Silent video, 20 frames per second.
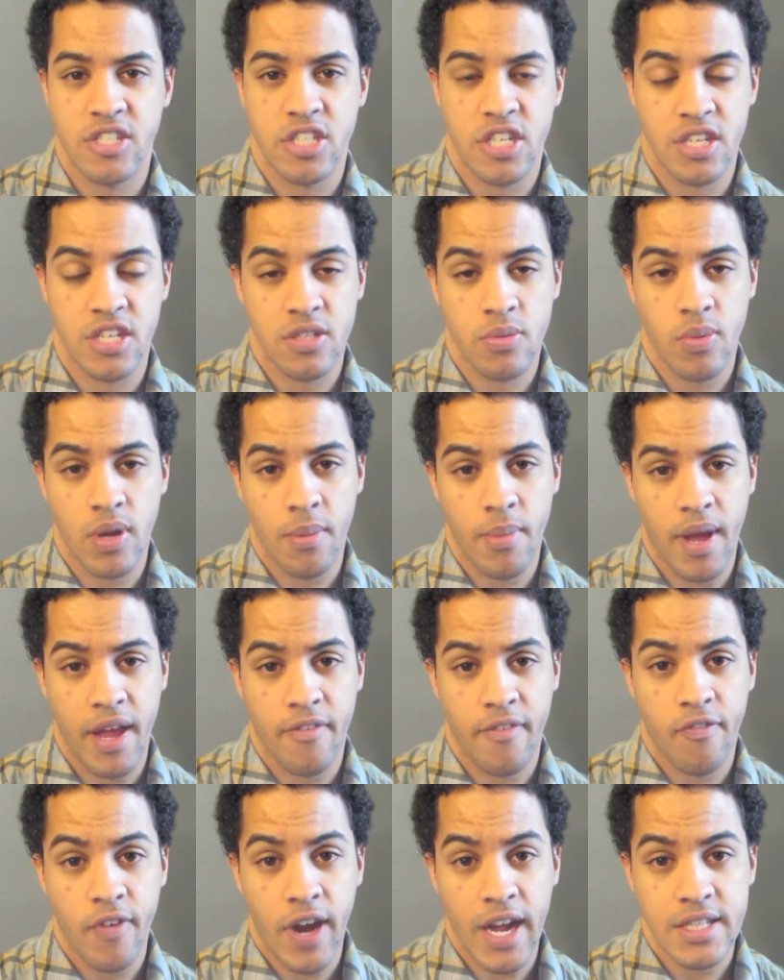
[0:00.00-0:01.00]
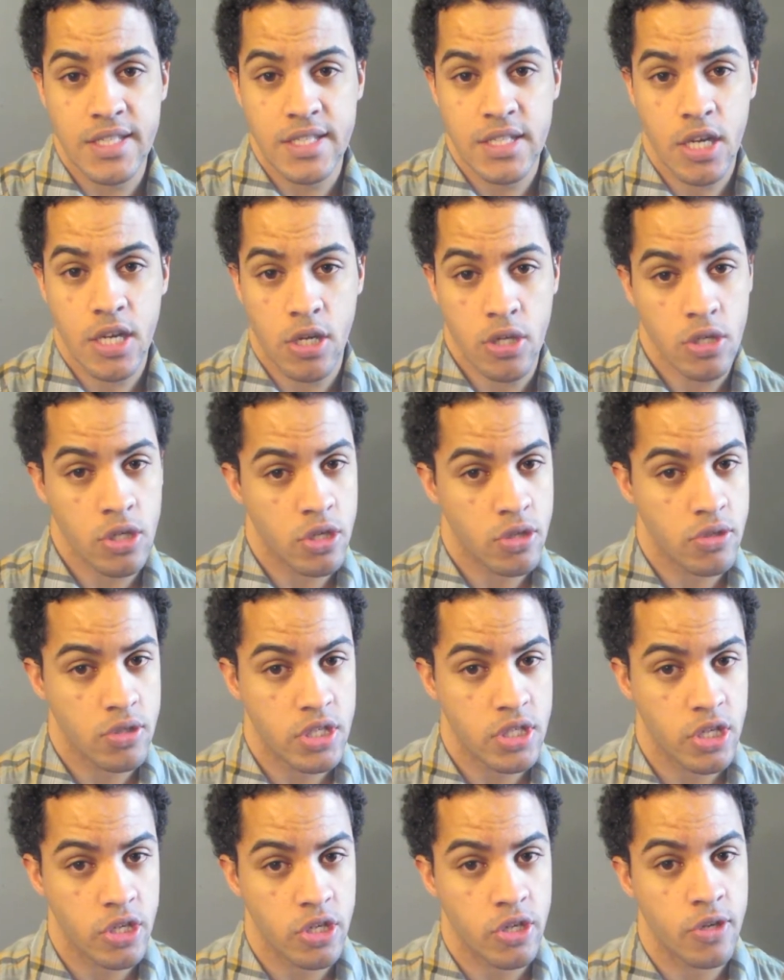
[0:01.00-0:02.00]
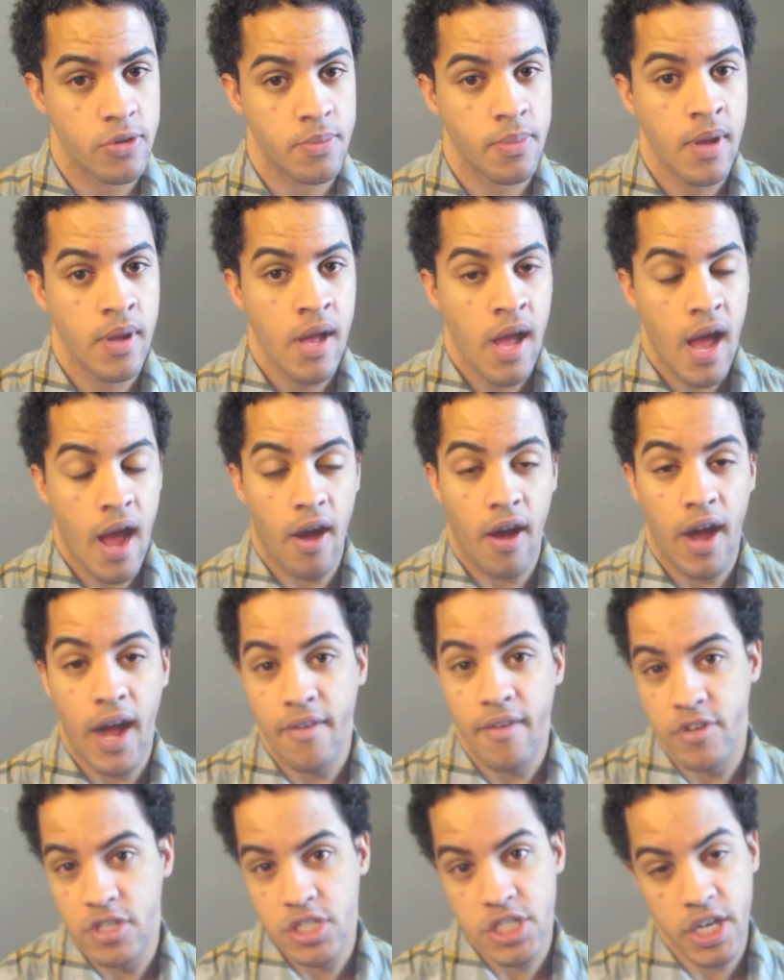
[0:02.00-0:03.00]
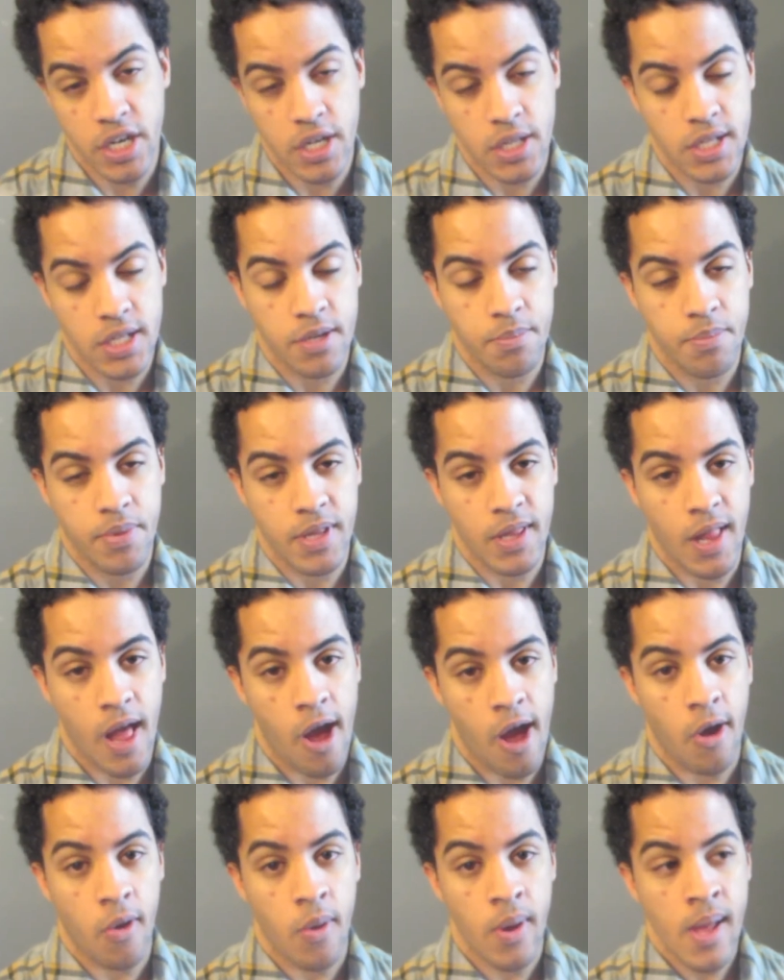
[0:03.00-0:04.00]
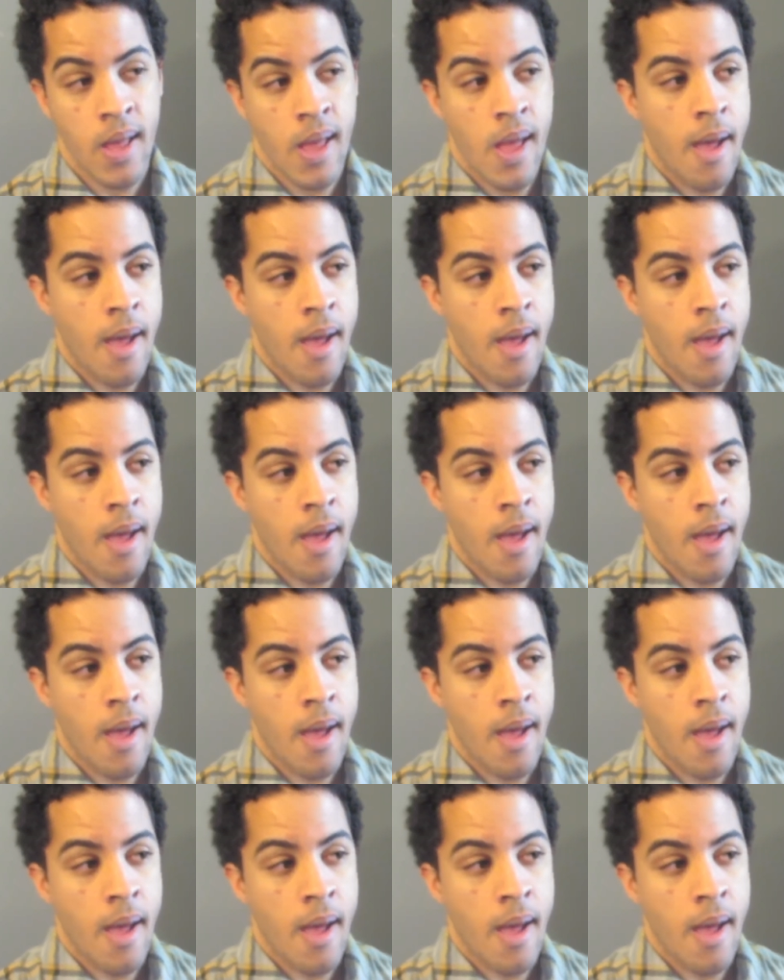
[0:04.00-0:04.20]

She is one of my friends here on YouTube. I'll have her channel link below.